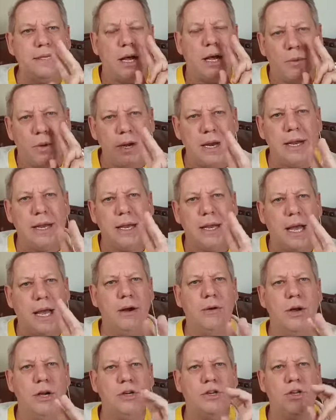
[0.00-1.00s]
I want to
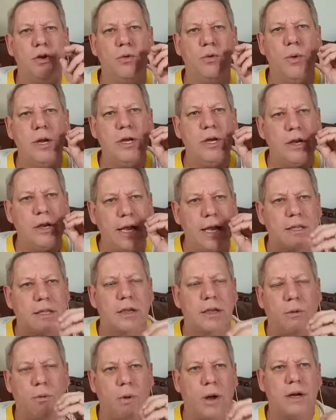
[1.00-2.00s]
encourage you when you get
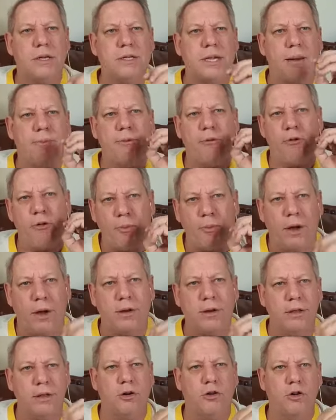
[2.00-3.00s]
the WhatsApp, if you're
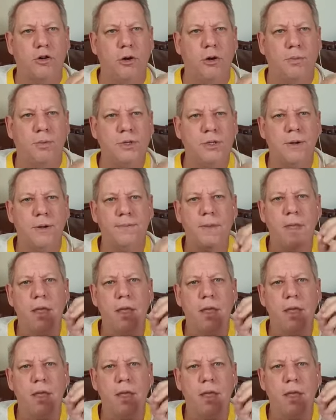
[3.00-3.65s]
part of the groups,